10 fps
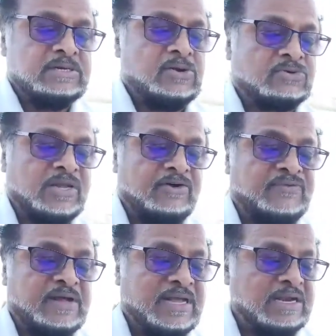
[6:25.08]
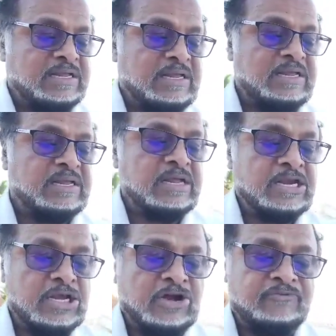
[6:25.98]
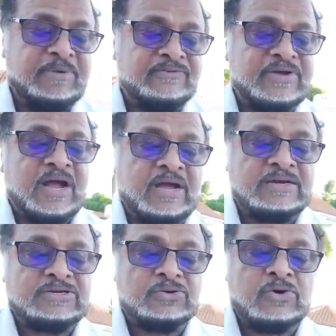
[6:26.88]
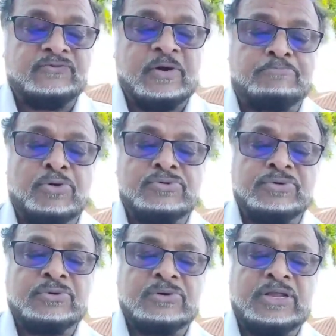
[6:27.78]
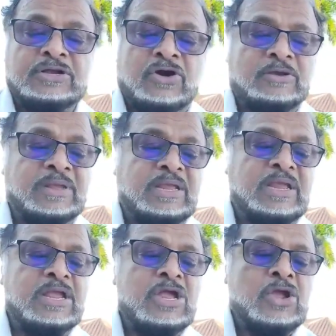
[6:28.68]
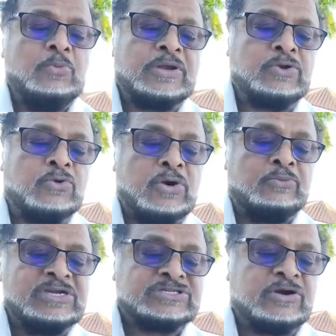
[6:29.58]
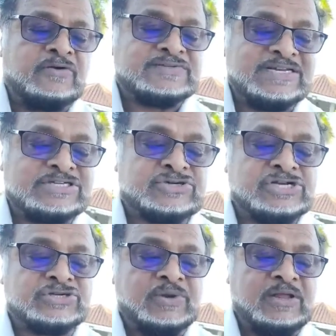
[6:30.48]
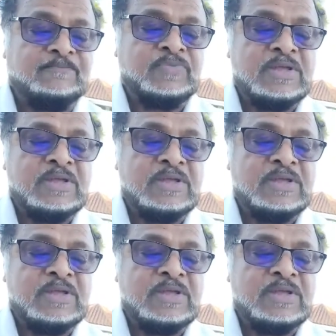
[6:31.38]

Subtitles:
Dr. Irfan Ali. The government of Guyana took over a broken economy with no reserves in the treasury